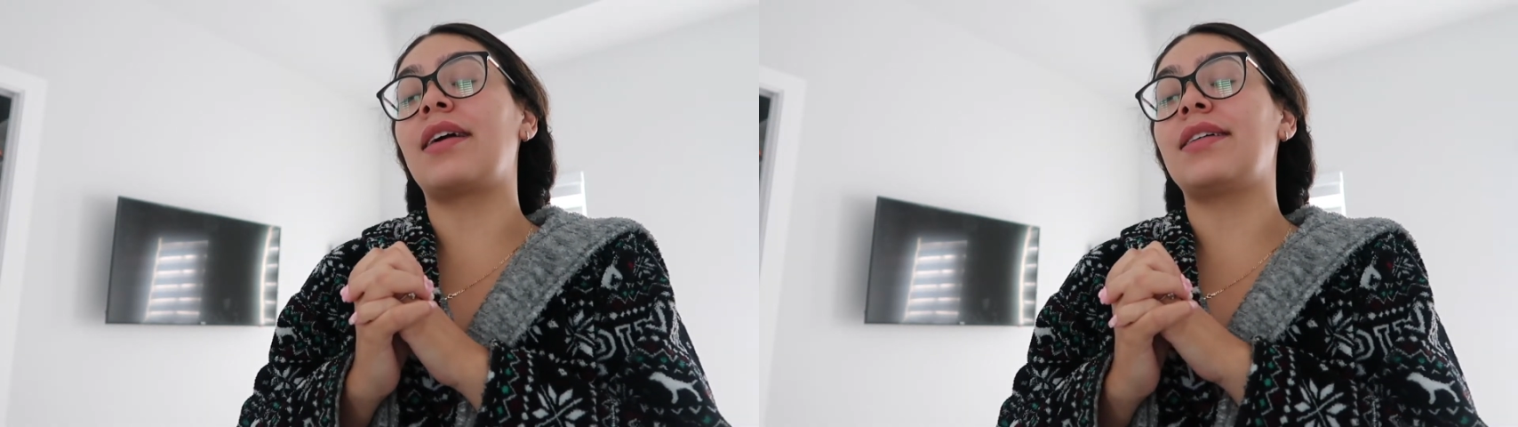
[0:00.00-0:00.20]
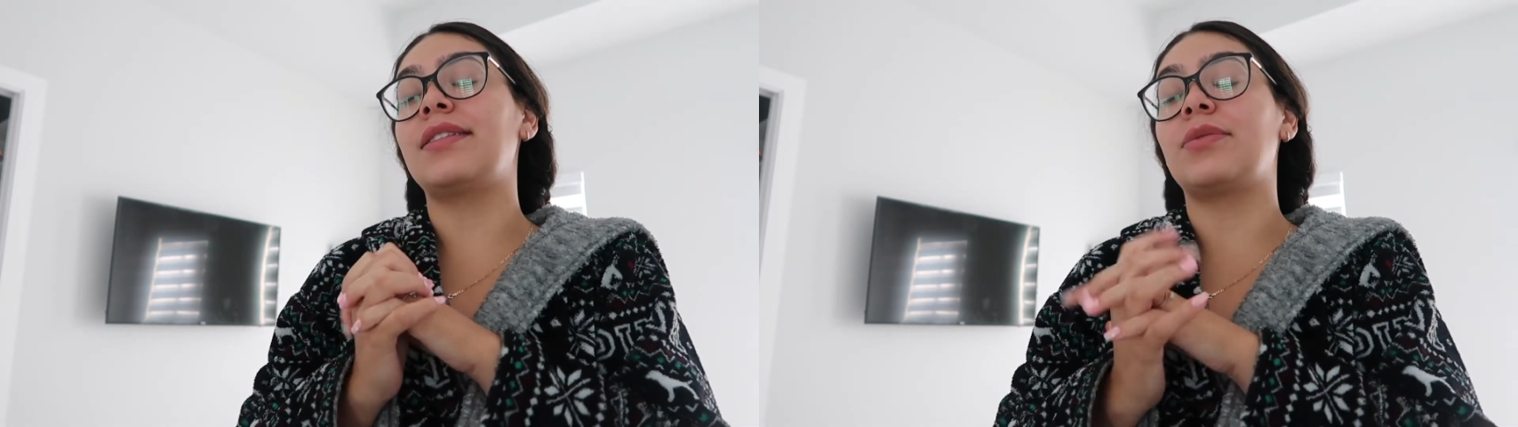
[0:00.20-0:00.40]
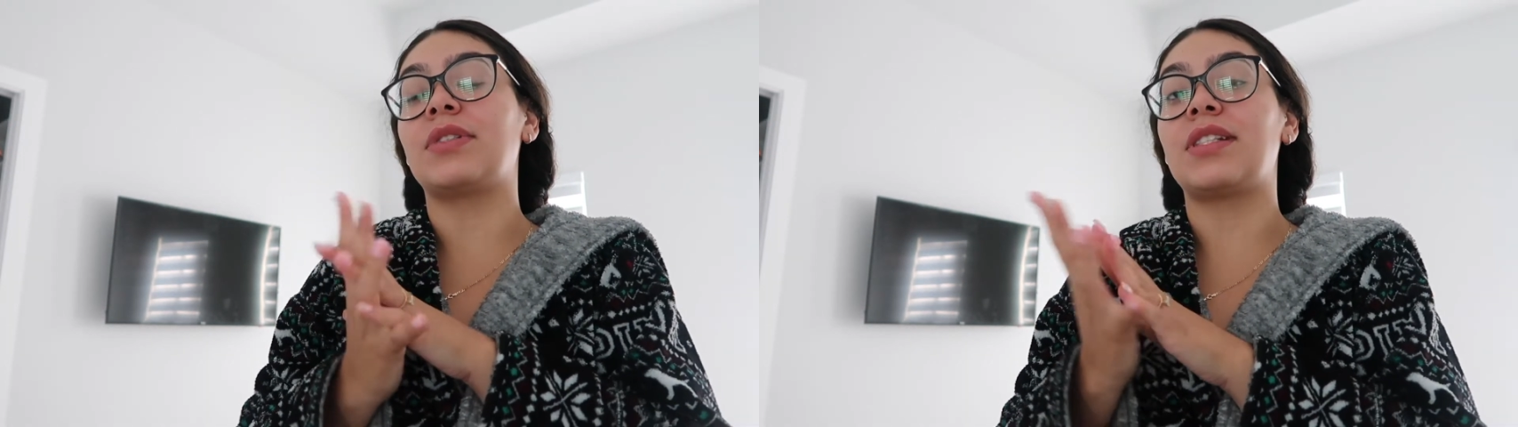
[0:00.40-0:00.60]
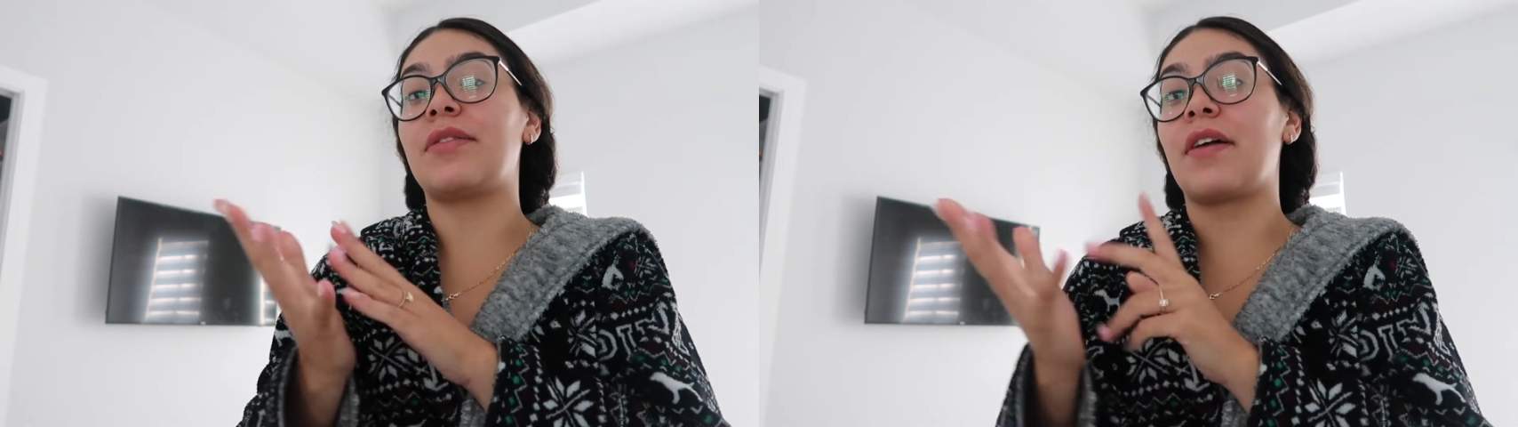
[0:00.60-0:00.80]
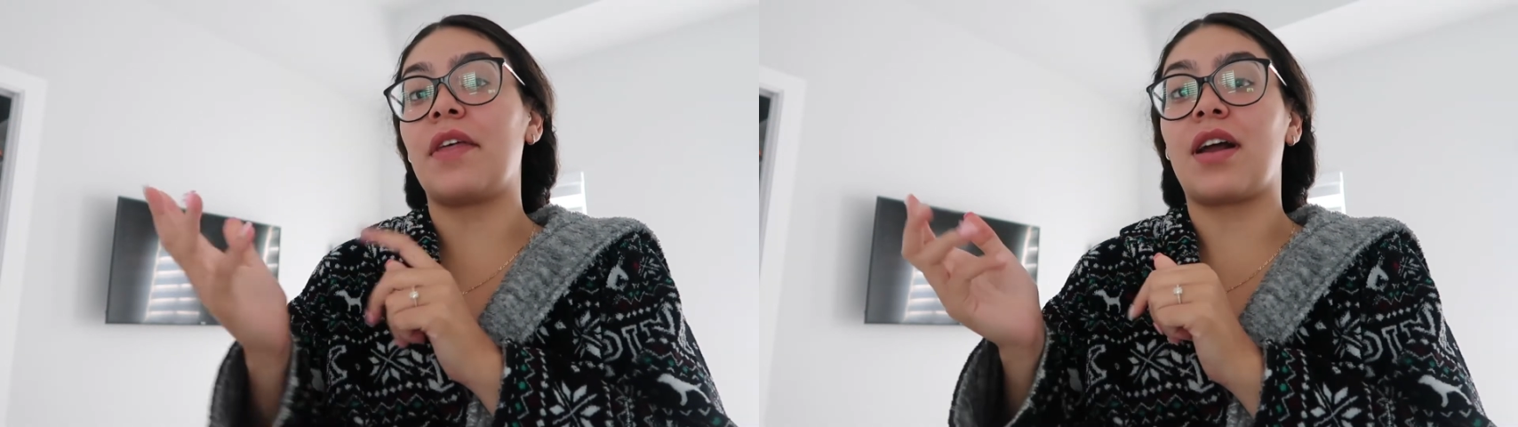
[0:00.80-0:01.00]
guess once I
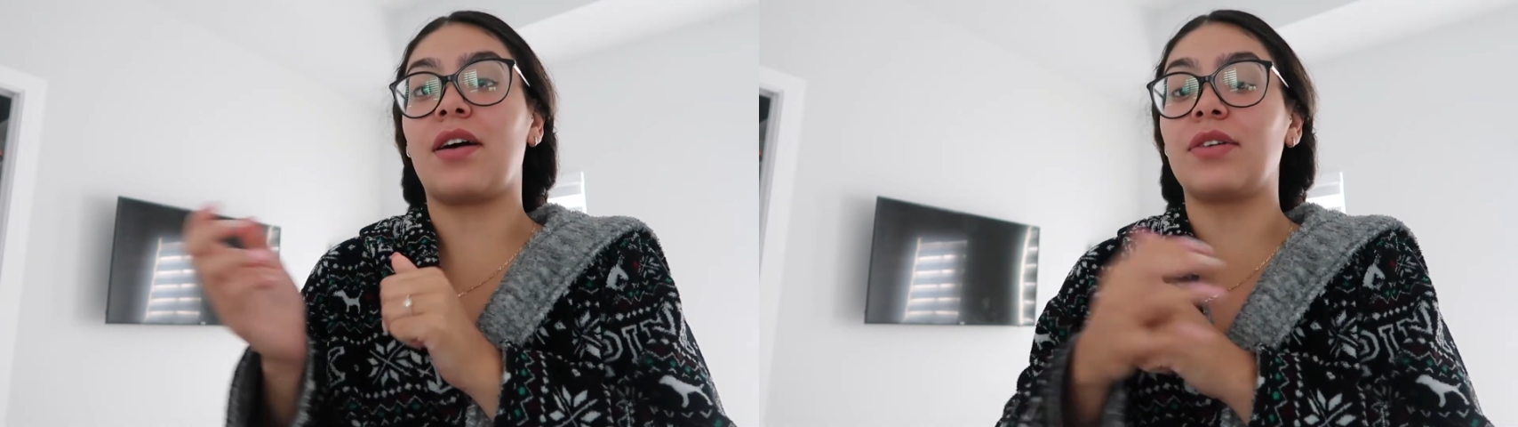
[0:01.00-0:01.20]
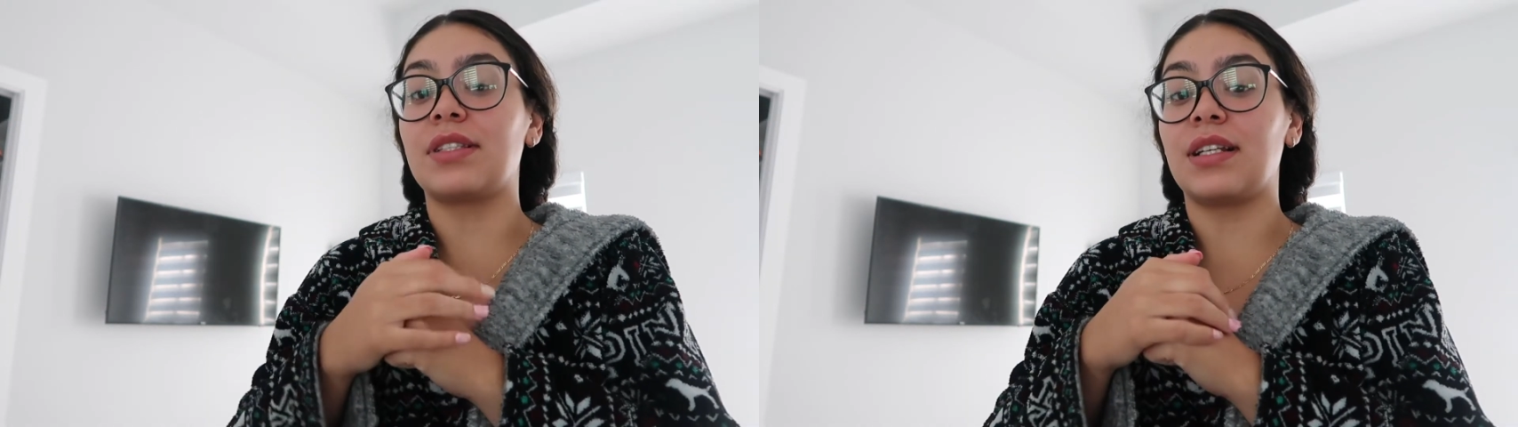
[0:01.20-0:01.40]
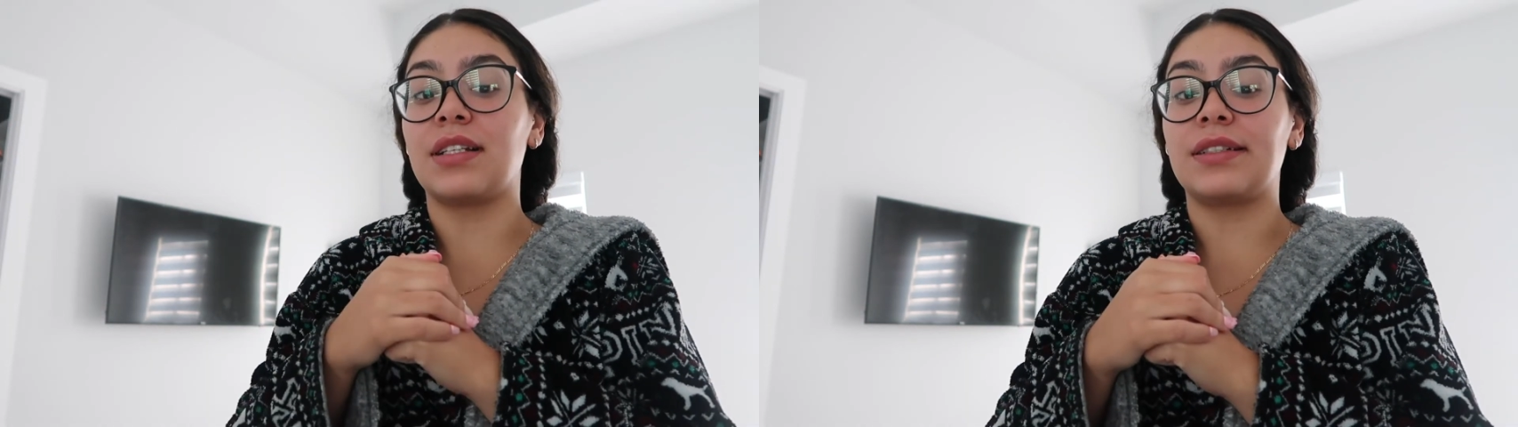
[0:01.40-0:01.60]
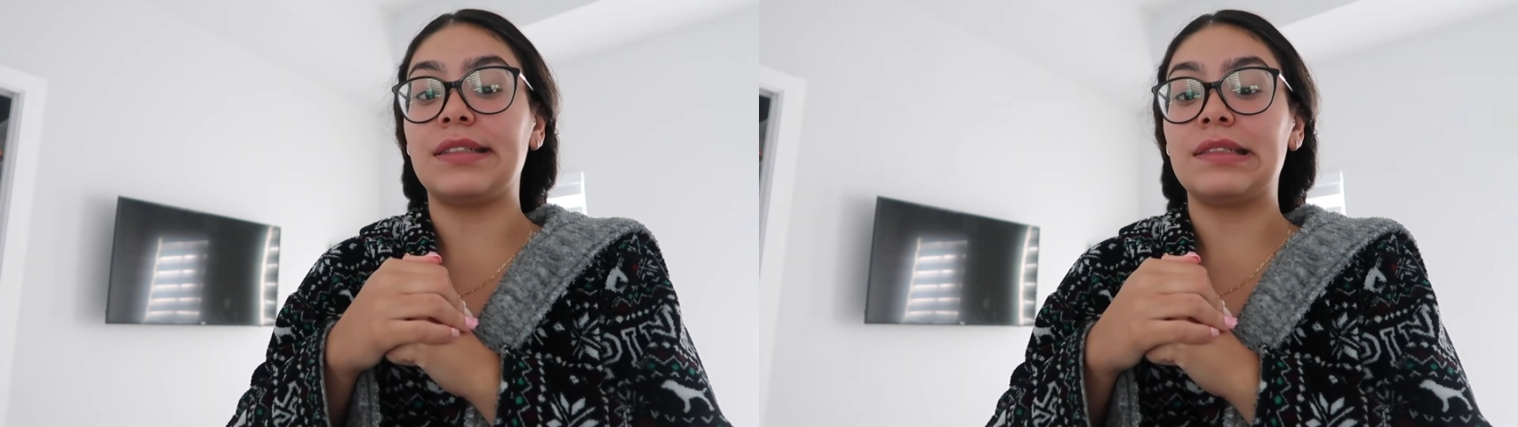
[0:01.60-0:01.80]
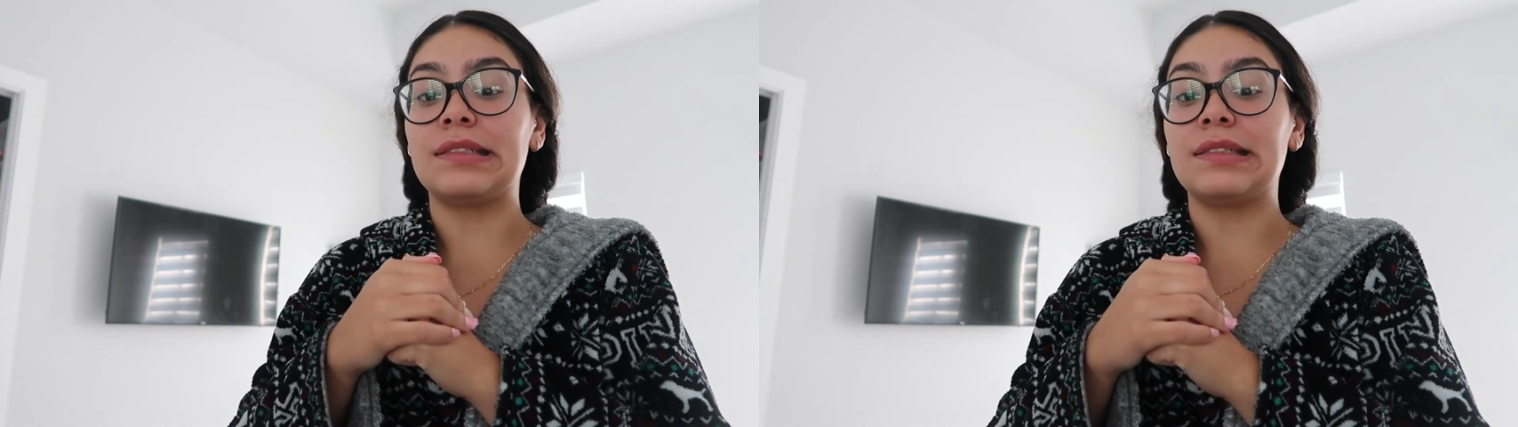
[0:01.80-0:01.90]
read that, I was like,